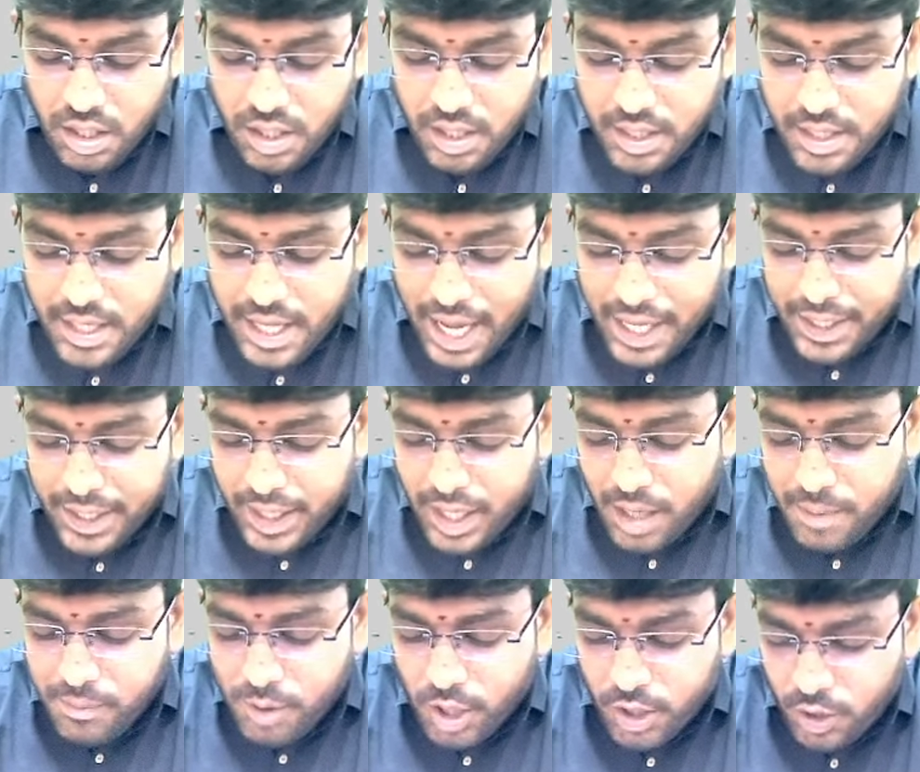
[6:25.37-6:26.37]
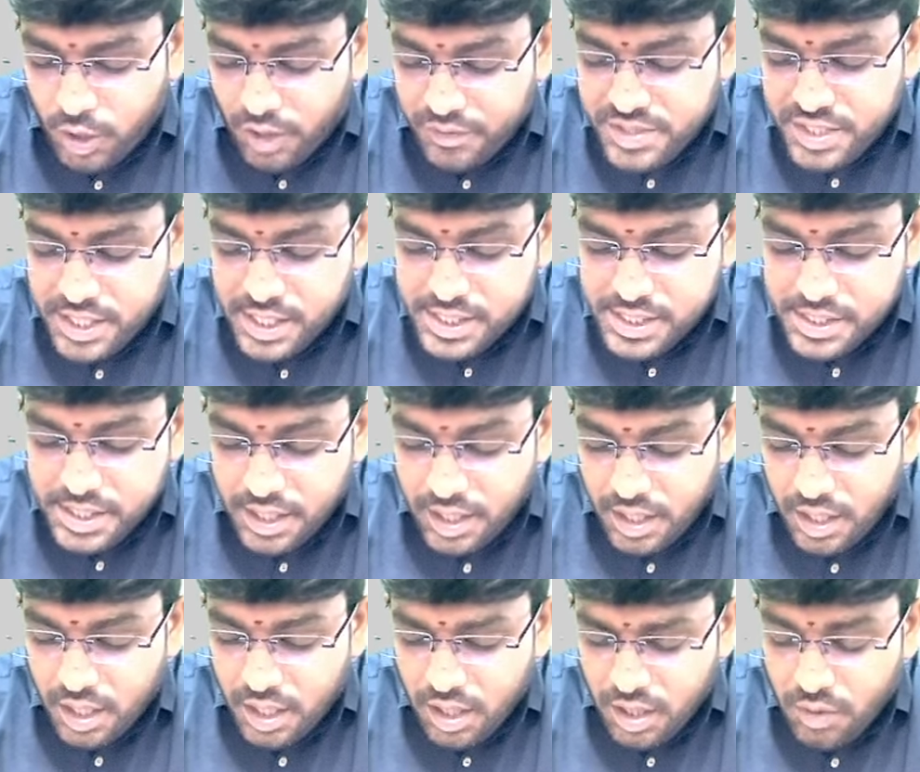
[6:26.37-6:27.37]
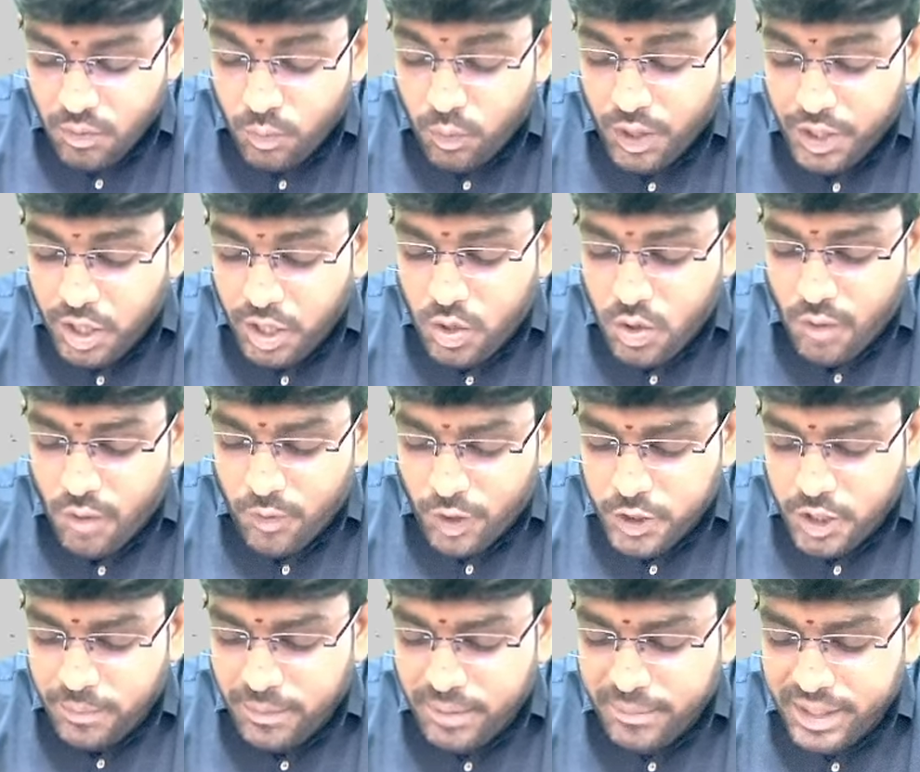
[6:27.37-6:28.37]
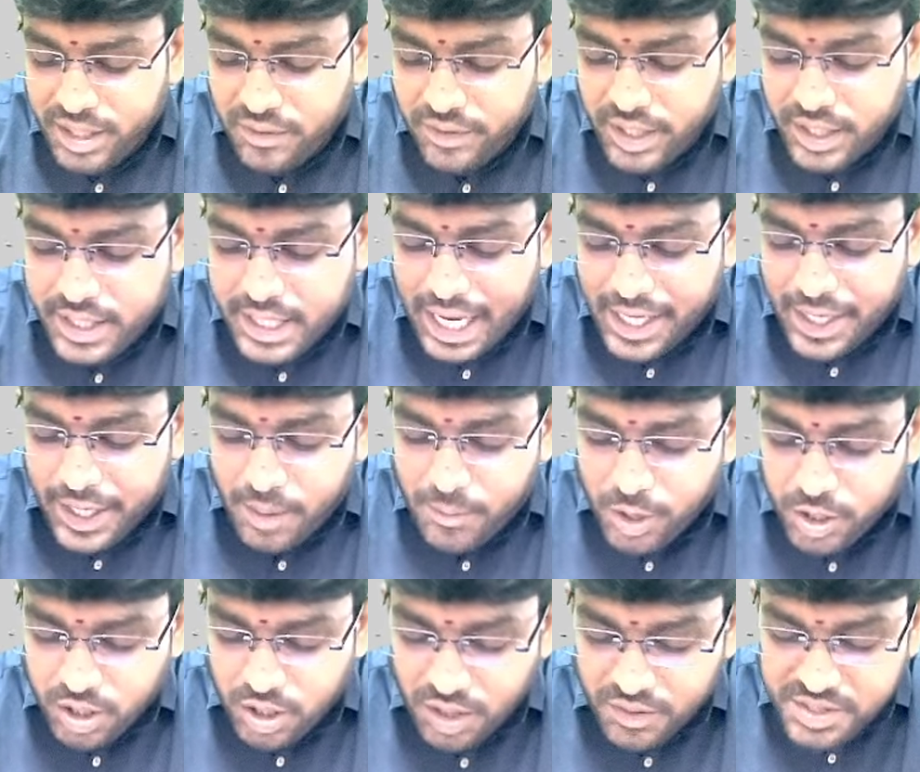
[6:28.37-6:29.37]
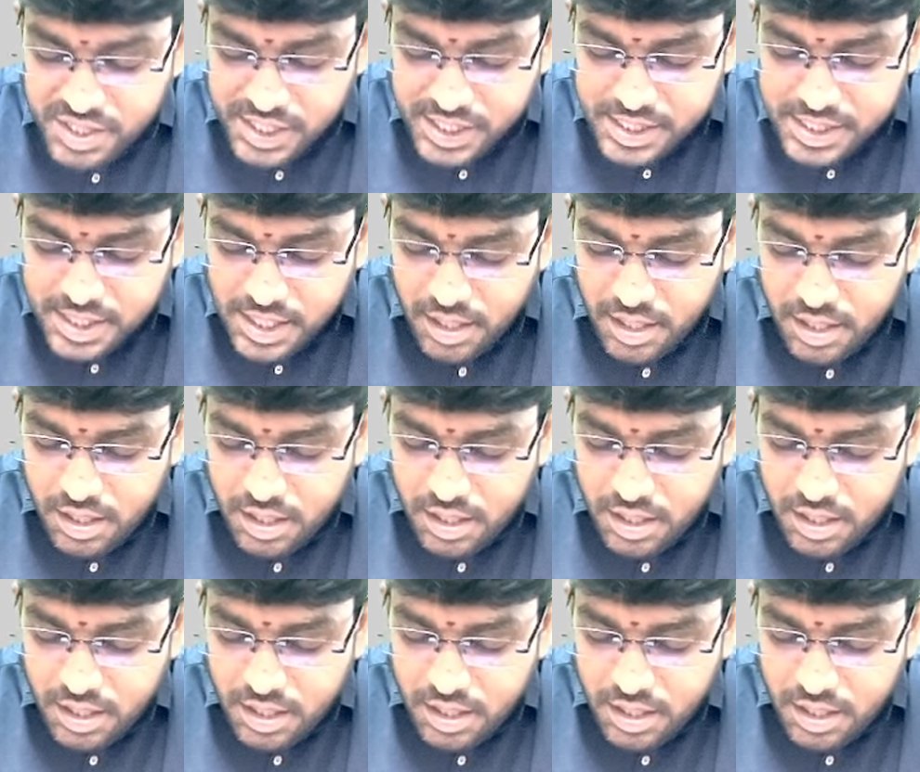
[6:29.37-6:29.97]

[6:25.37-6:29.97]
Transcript: Canada model of GST. What do you mean by the word Canada model of GST?